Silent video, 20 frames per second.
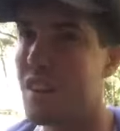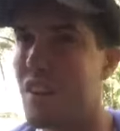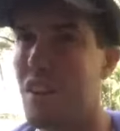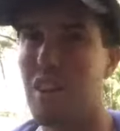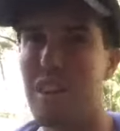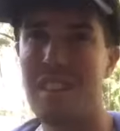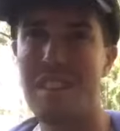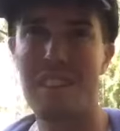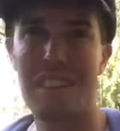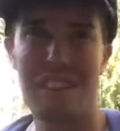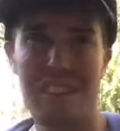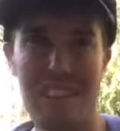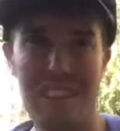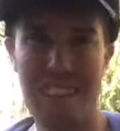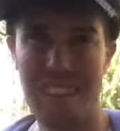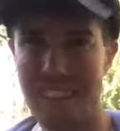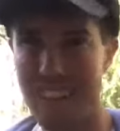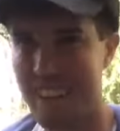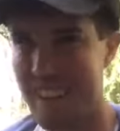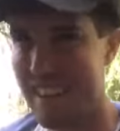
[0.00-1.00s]

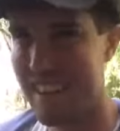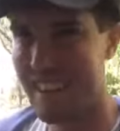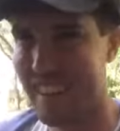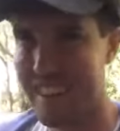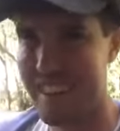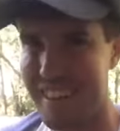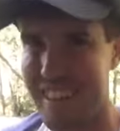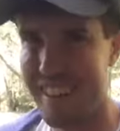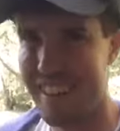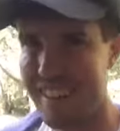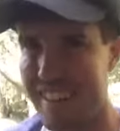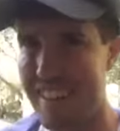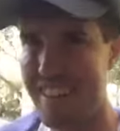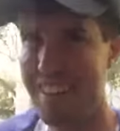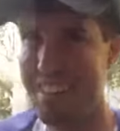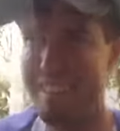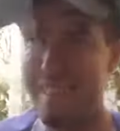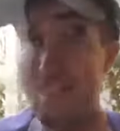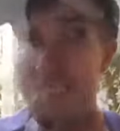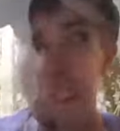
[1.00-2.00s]

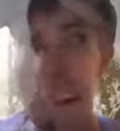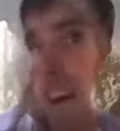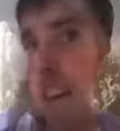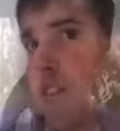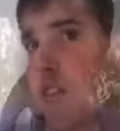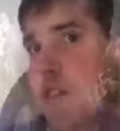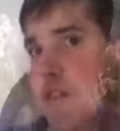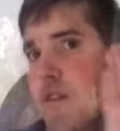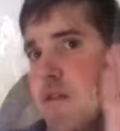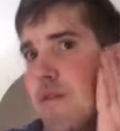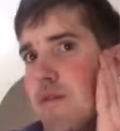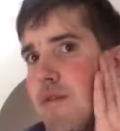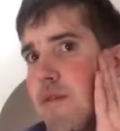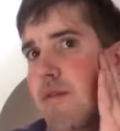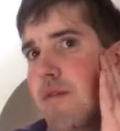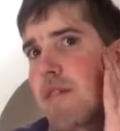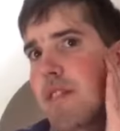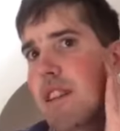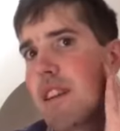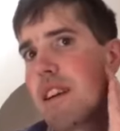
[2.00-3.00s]
Oops, I've had a
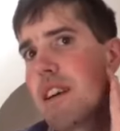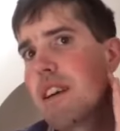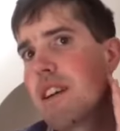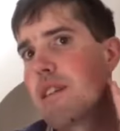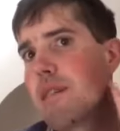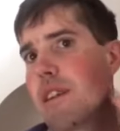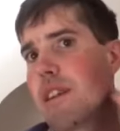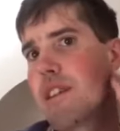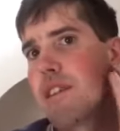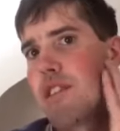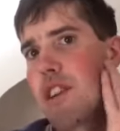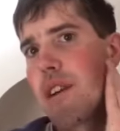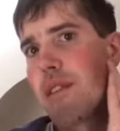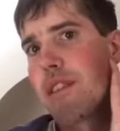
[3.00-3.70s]
little bit of shaving